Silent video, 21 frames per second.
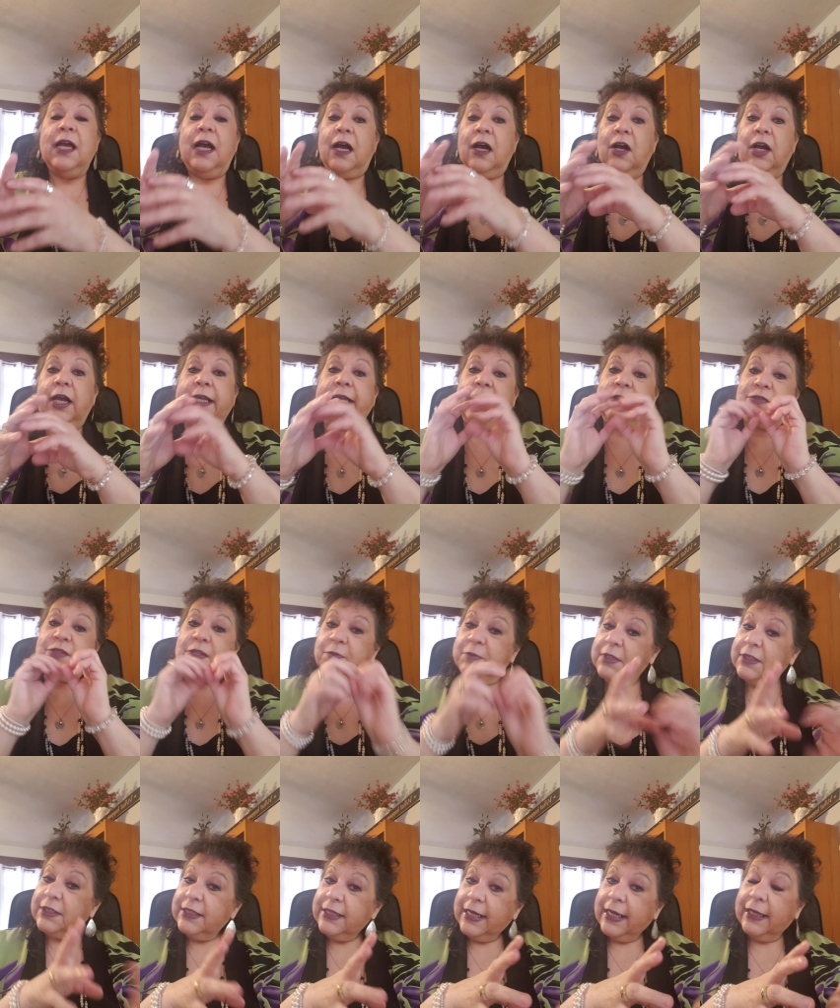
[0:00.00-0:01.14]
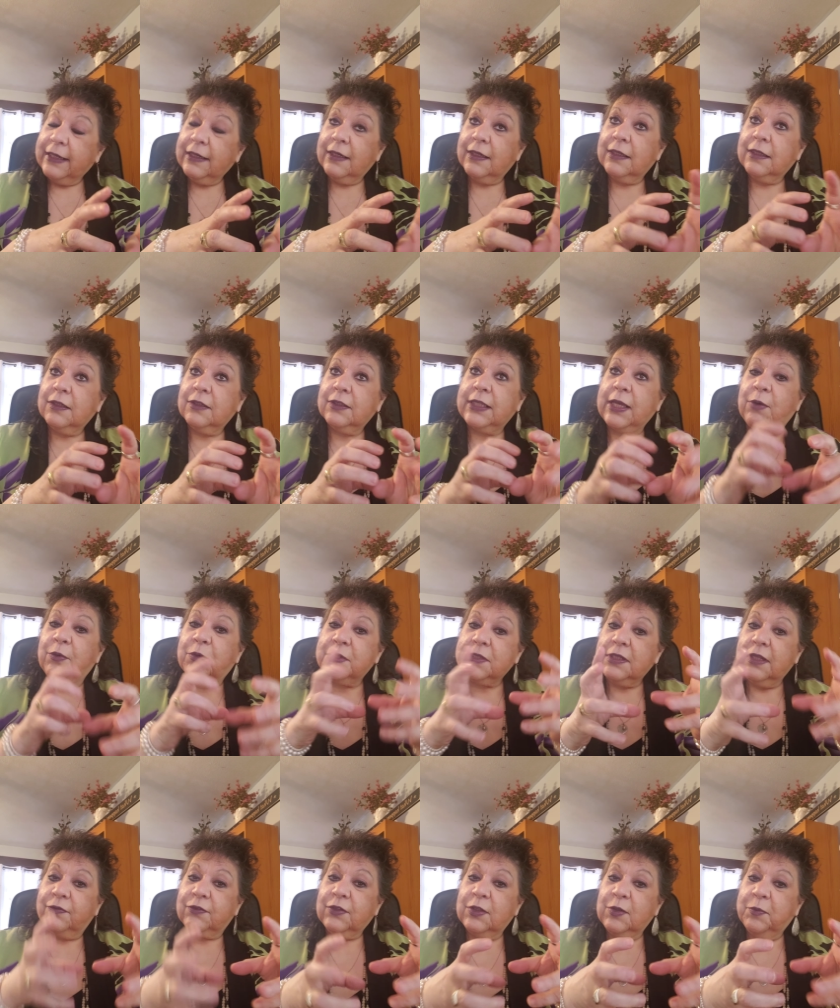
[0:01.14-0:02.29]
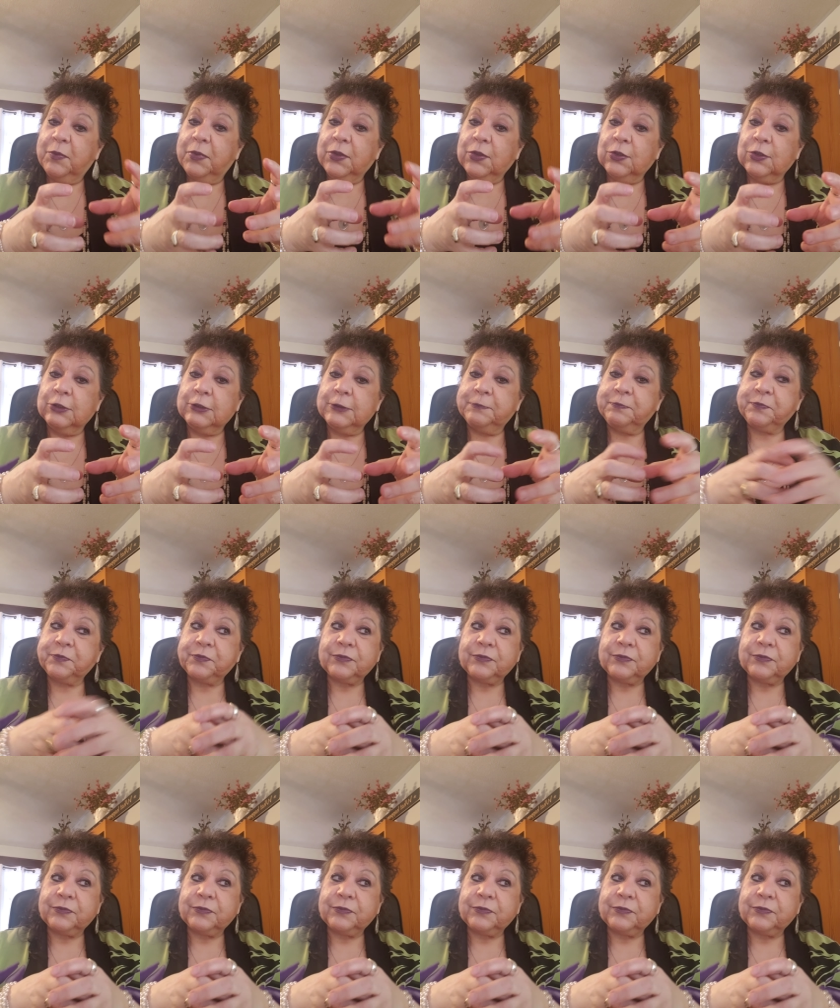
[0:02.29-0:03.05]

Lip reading: I gave some to Deanna that was left in the bowl.